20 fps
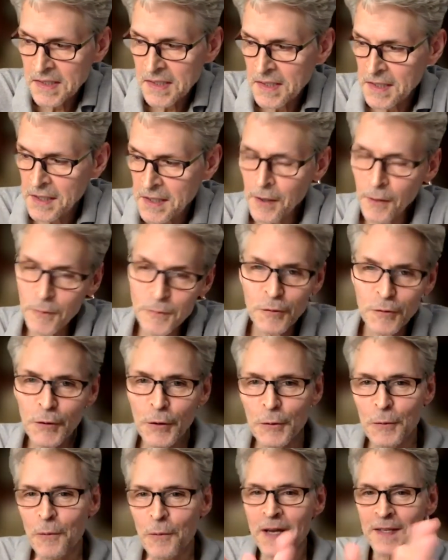it goes
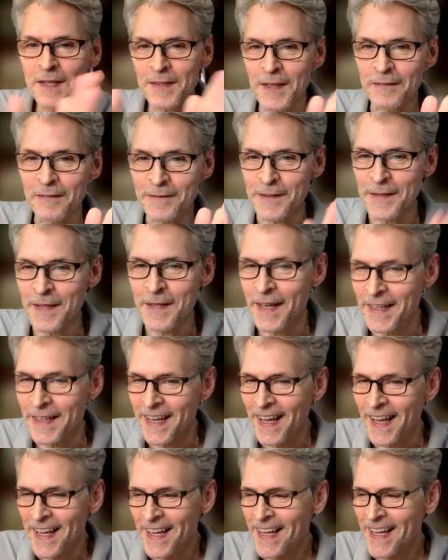2 ways after
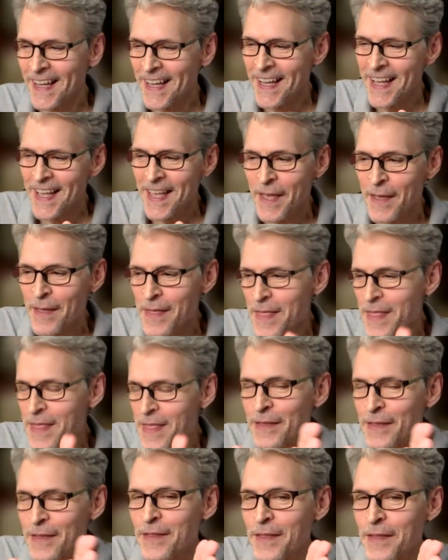that.
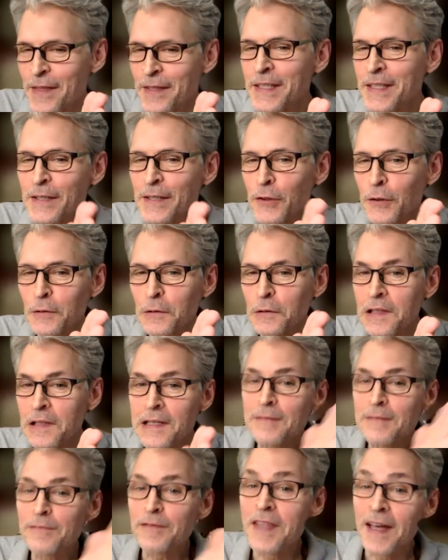The teacher
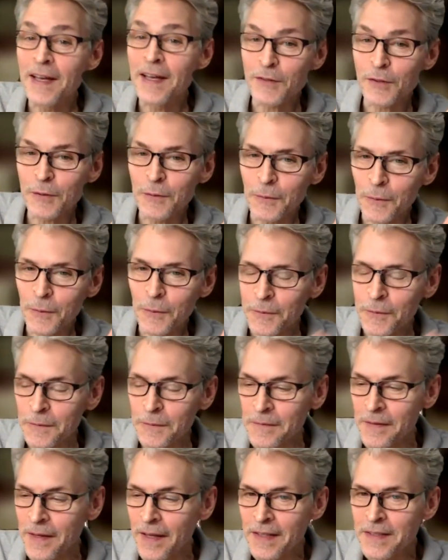leaves that school
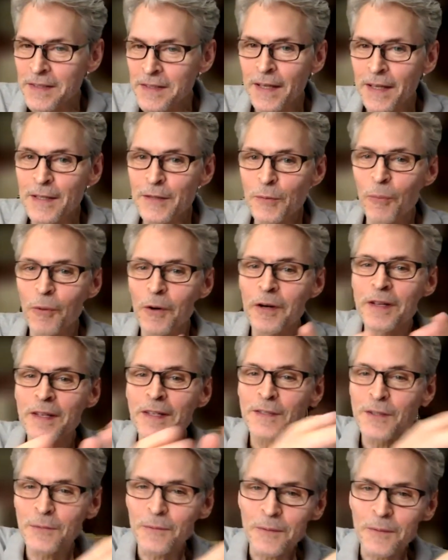and takes
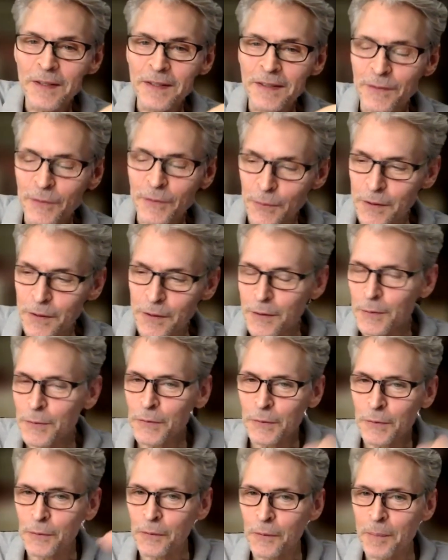WordEngine with it to a new
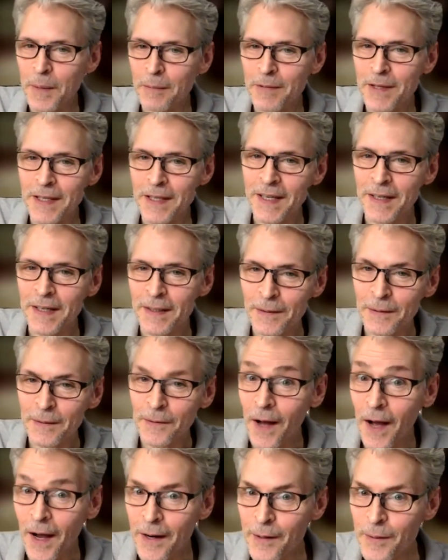school. Maybe they get a
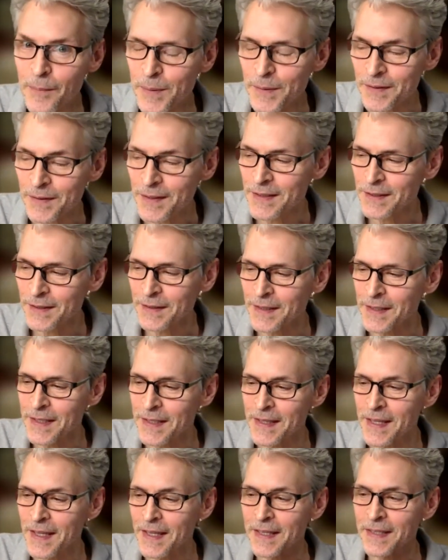little higher position,
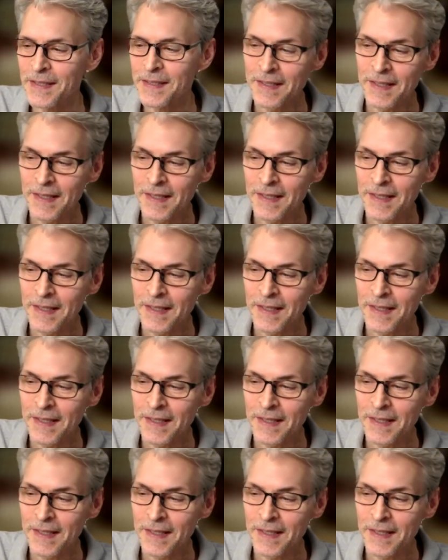and then